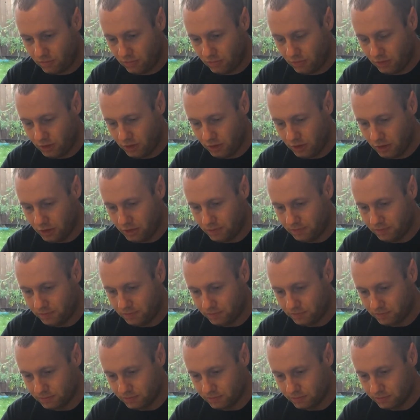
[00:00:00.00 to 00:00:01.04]
And I'm
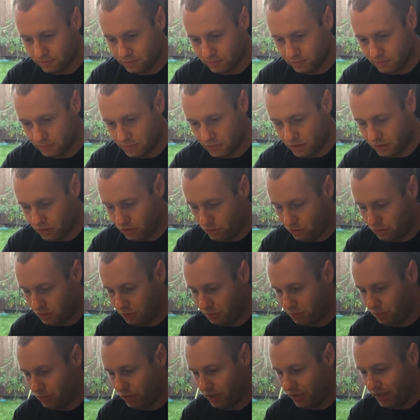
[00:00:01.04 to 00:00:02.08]
going to draw this
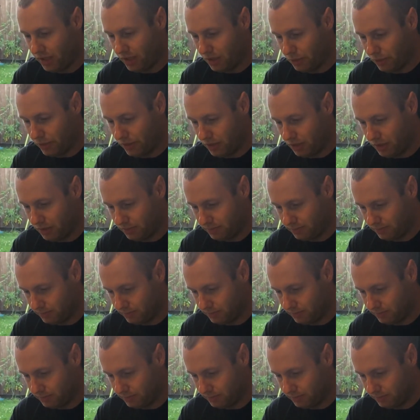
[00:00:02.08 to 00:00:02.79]
boilie out quickly.